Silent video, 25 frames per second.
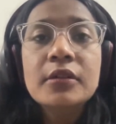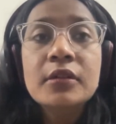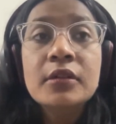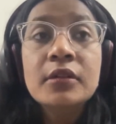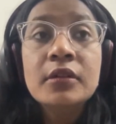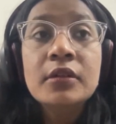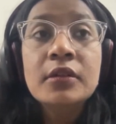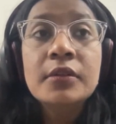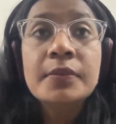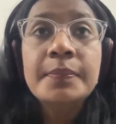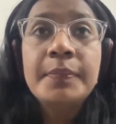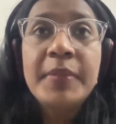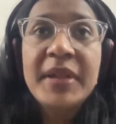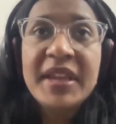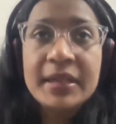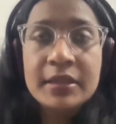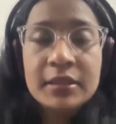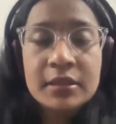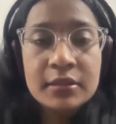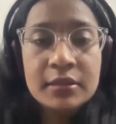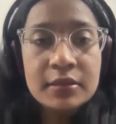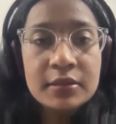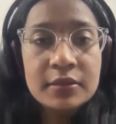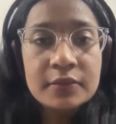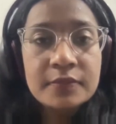
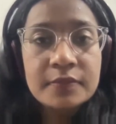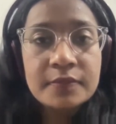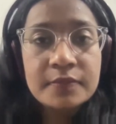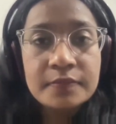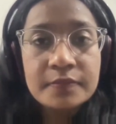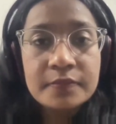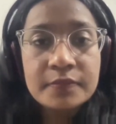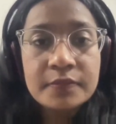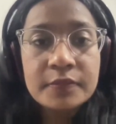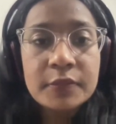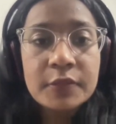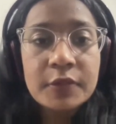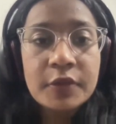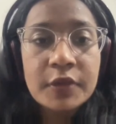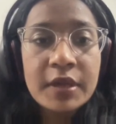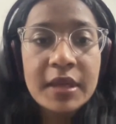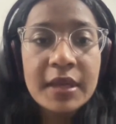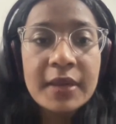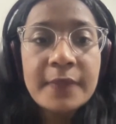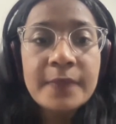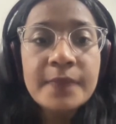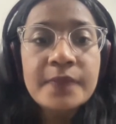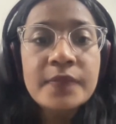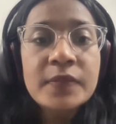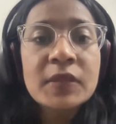patent.
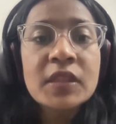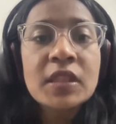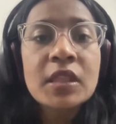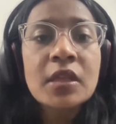Okay,